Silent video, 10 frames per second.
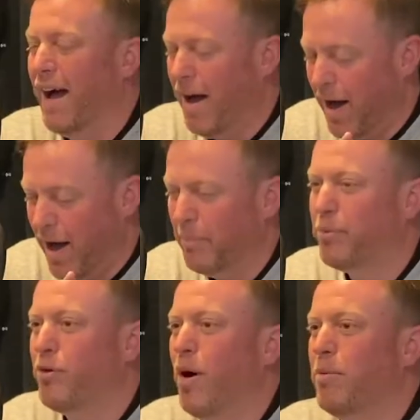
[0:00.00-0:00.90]
I'm
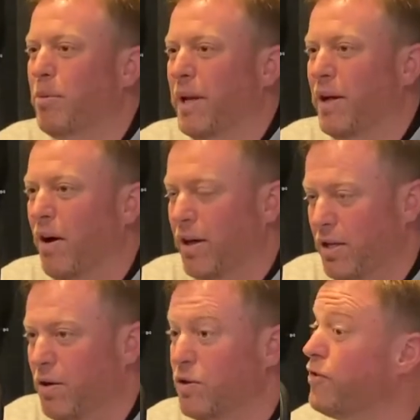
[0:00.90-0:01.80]
probably not a
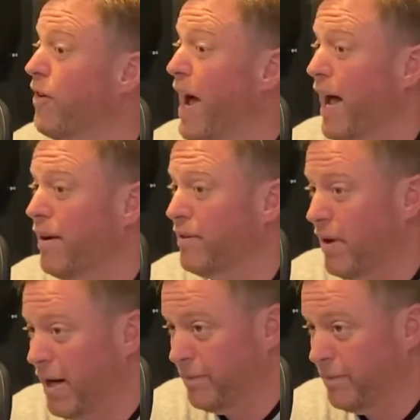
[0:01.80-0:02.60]
huge fan, right?